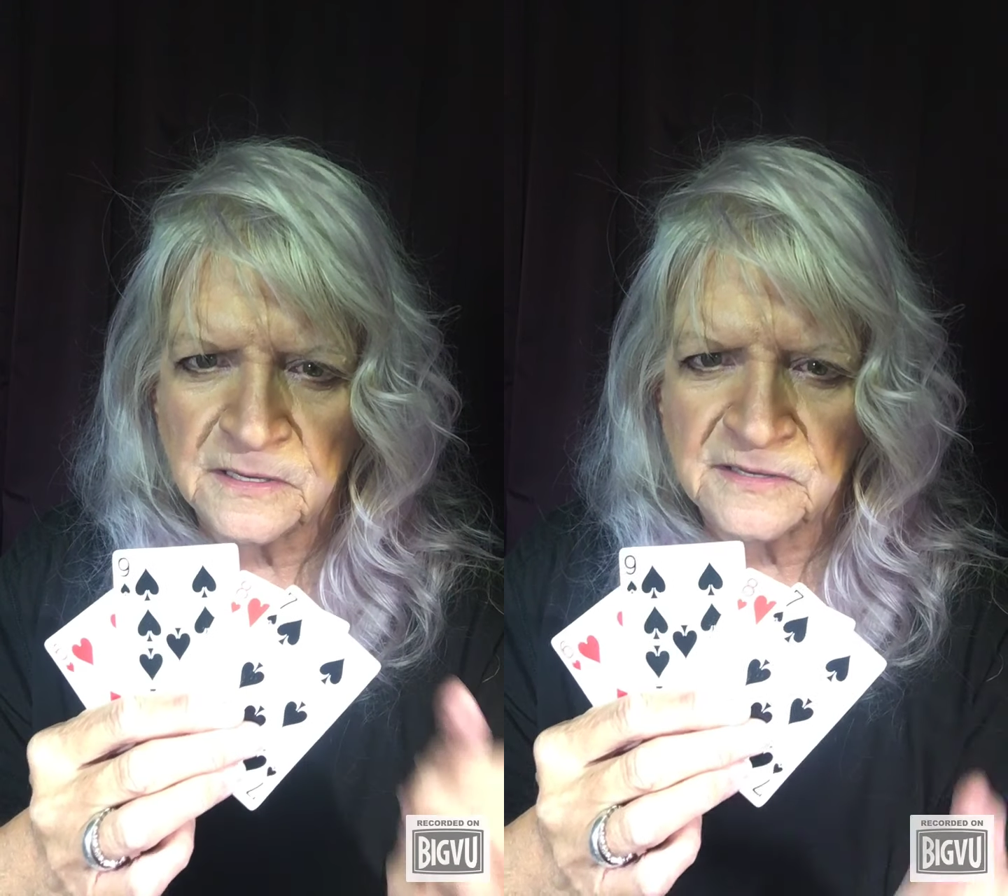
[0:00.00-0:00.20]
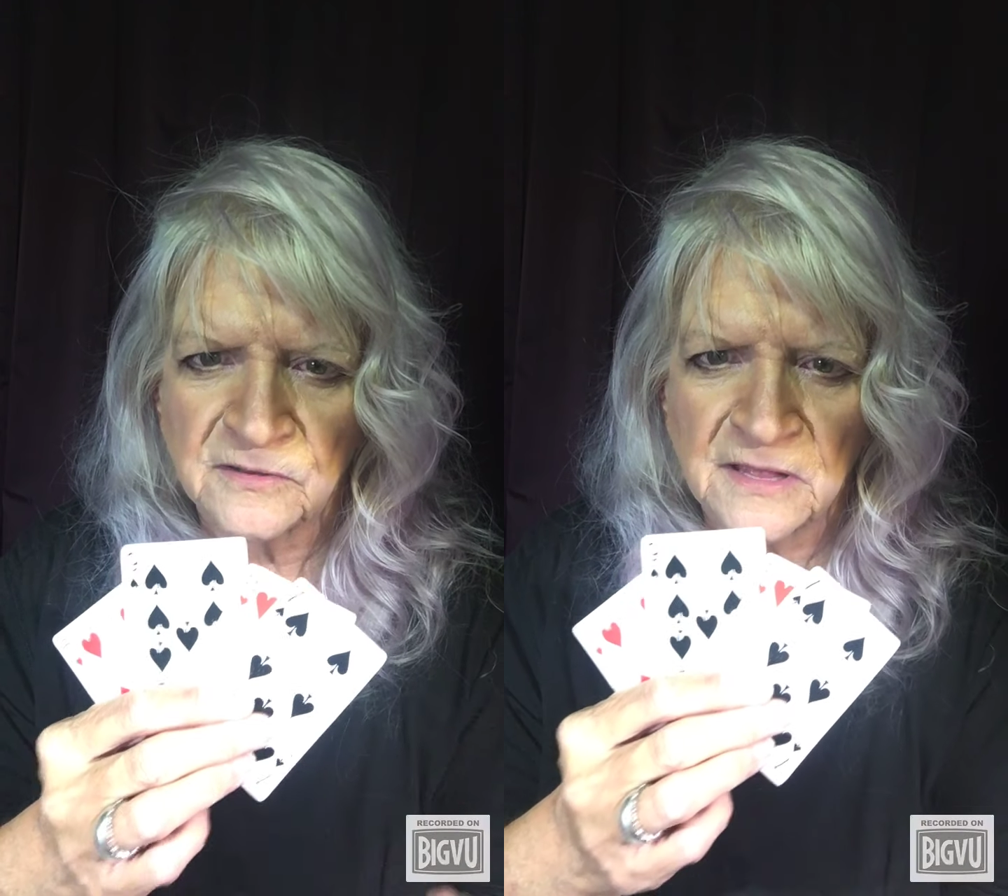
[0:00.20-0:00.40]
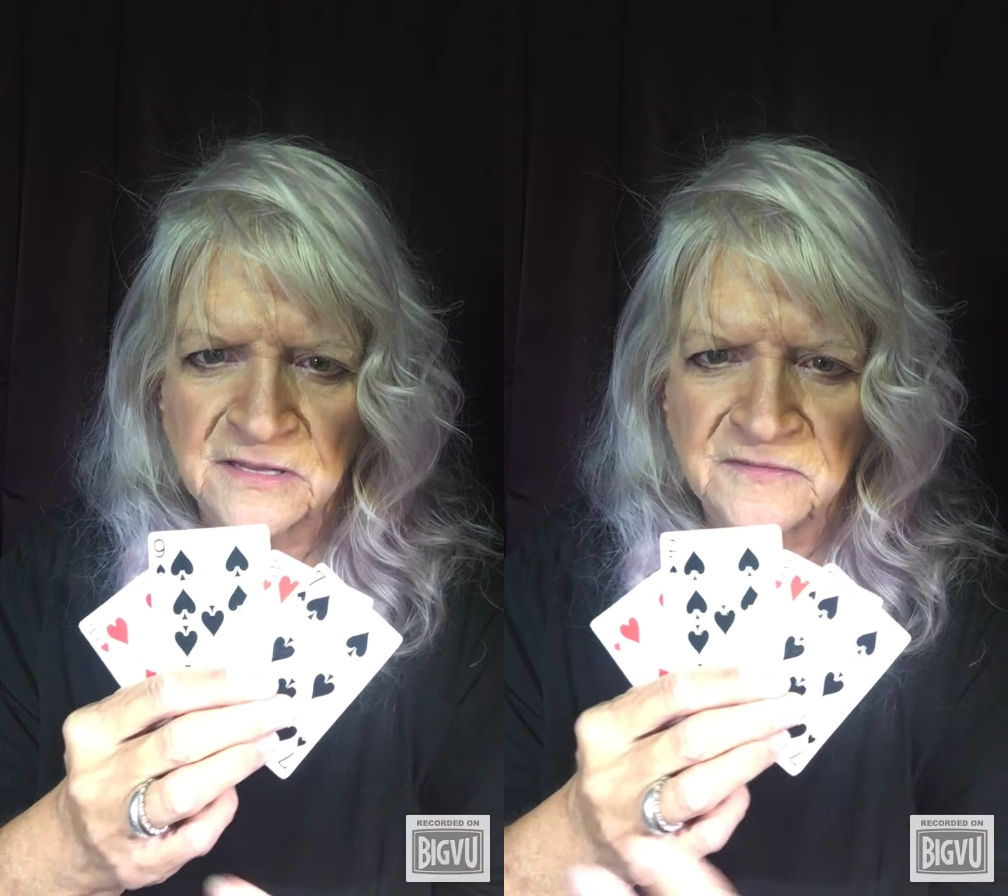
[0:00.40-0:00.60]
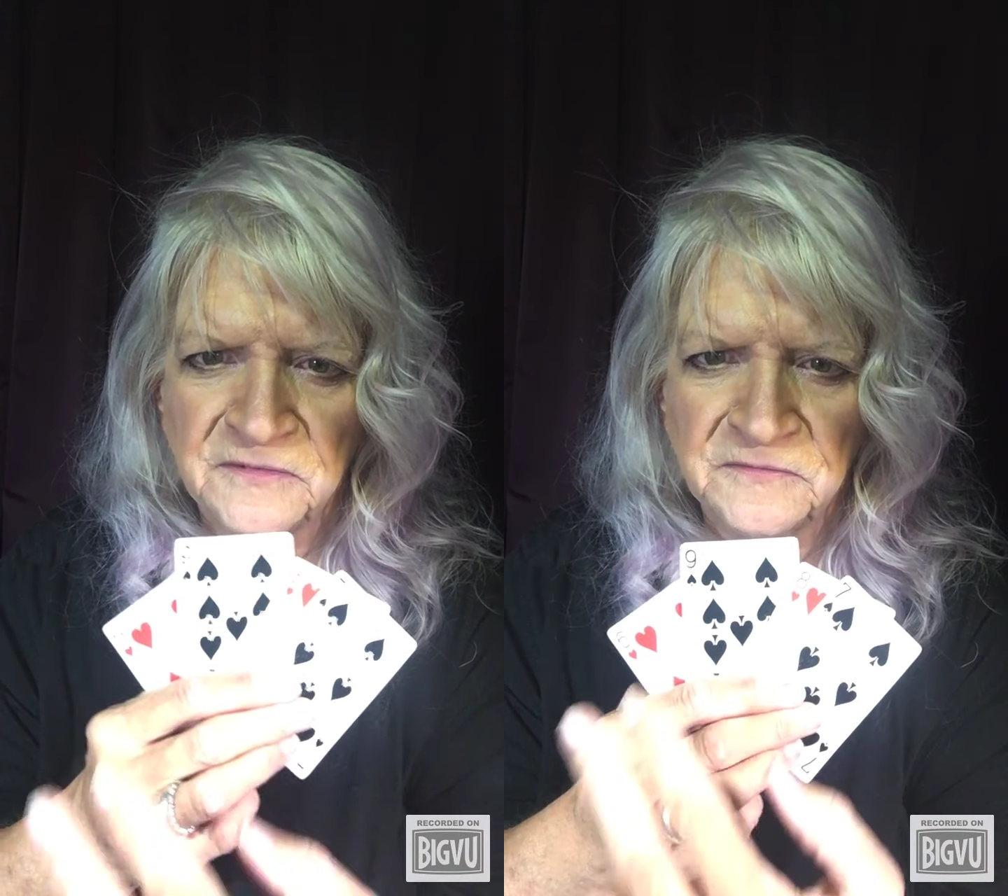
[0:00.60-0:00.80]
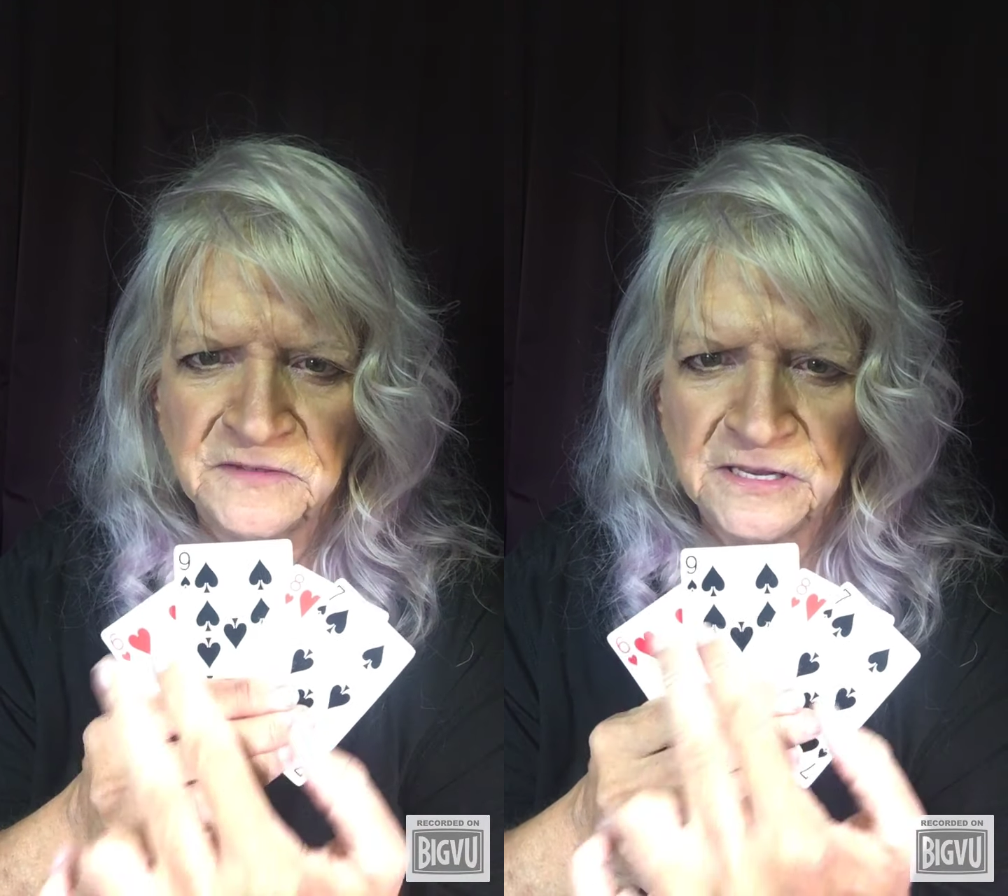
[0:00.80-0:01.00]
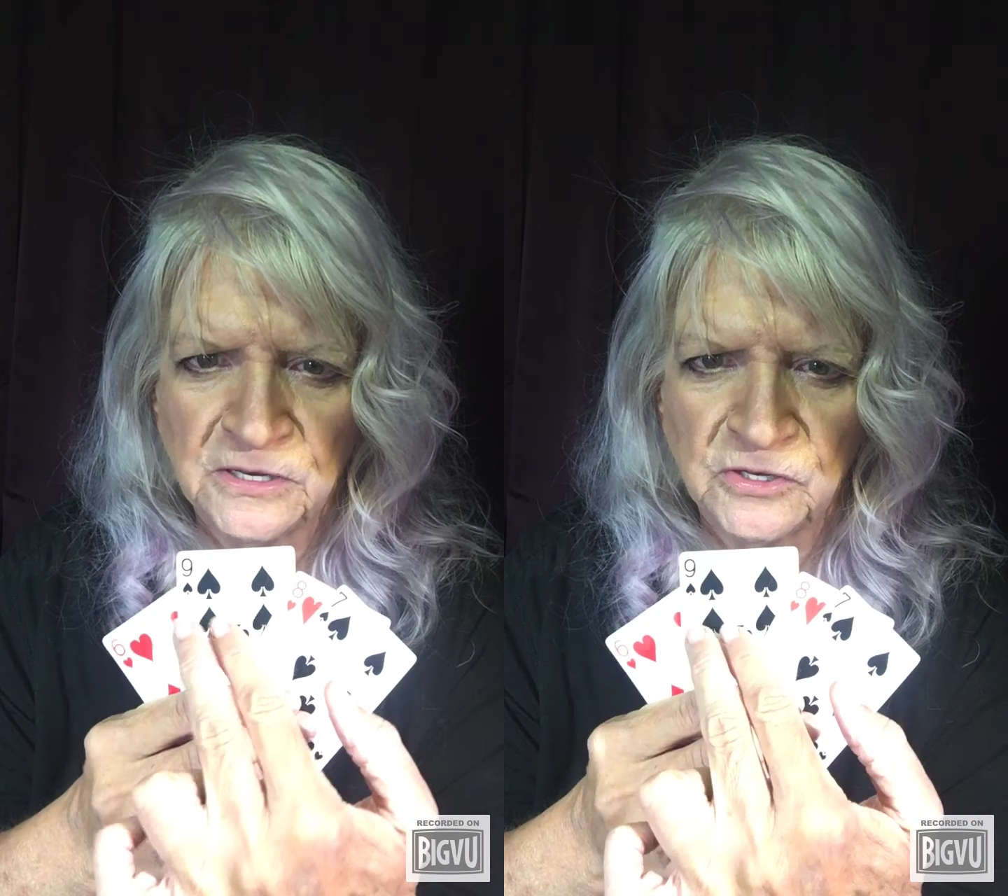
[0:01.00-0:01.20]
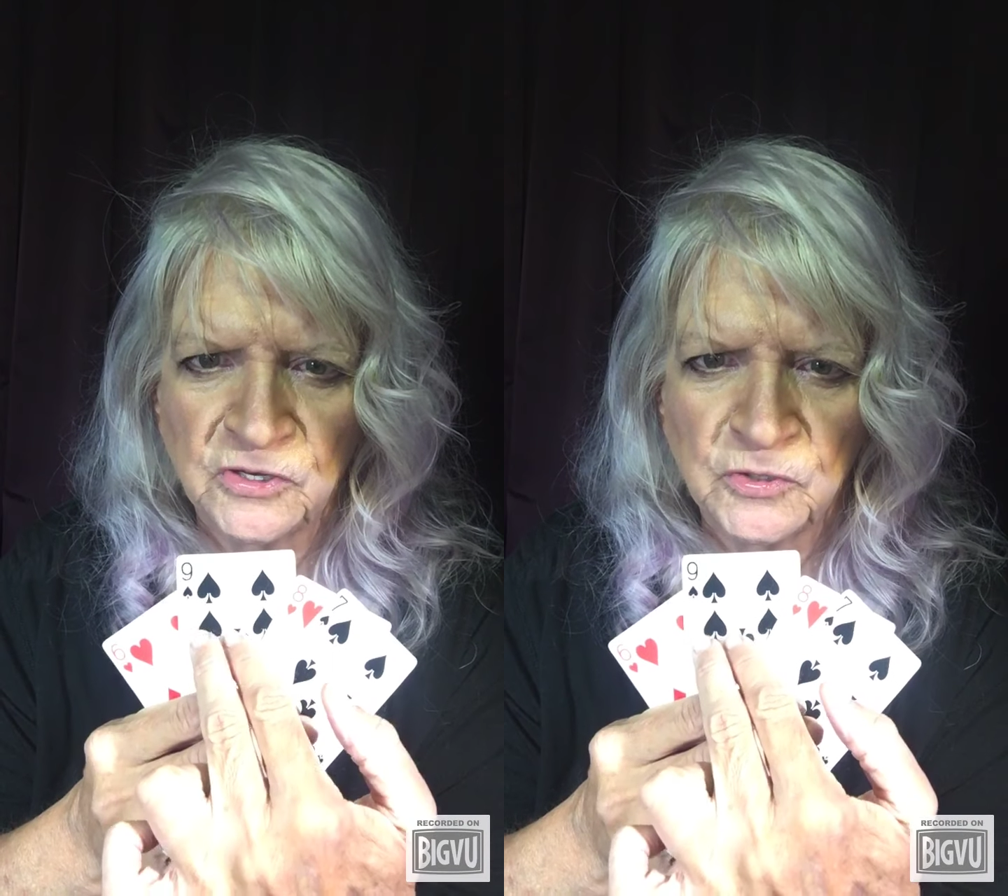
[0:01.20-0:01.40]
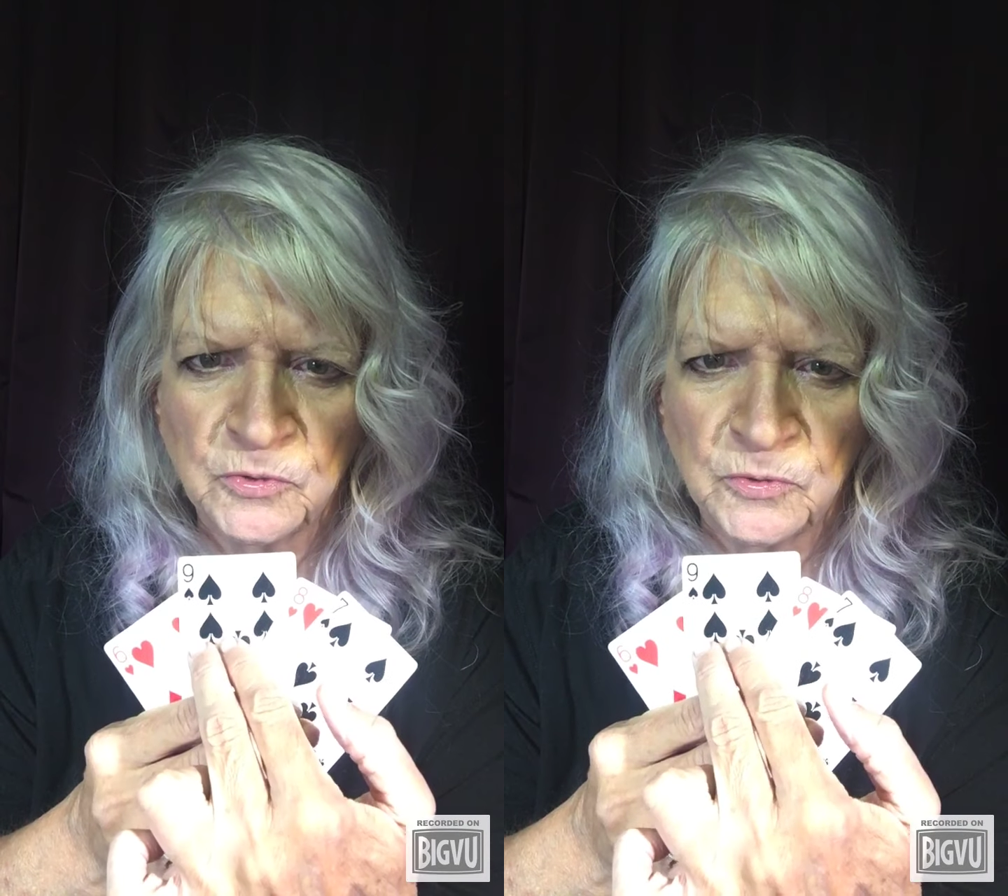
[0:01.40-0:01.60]
So that's 15,
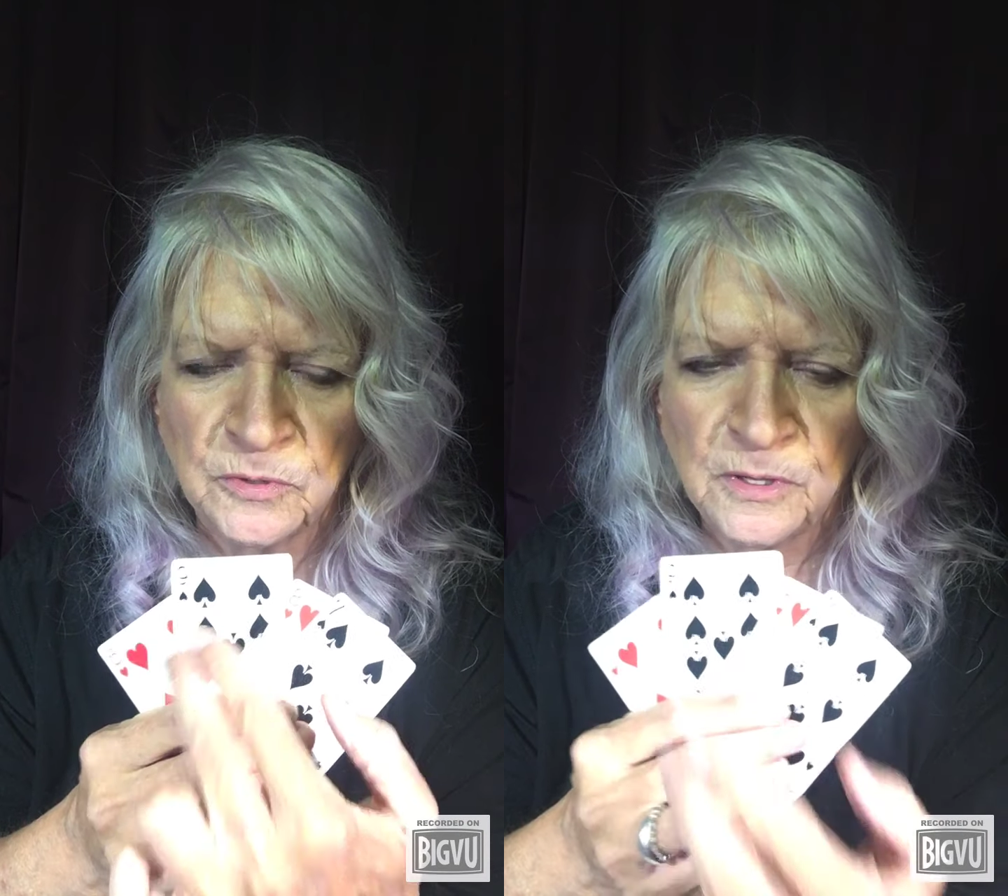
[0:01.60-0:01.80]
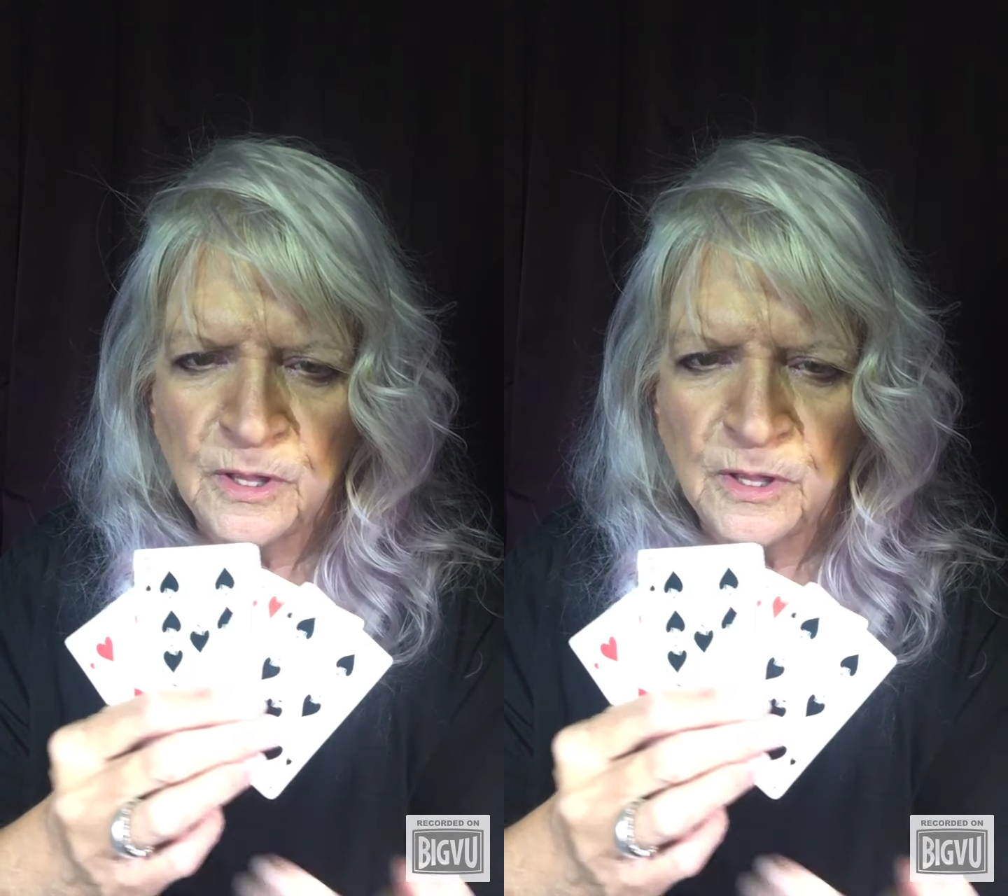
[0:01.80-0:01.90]
2.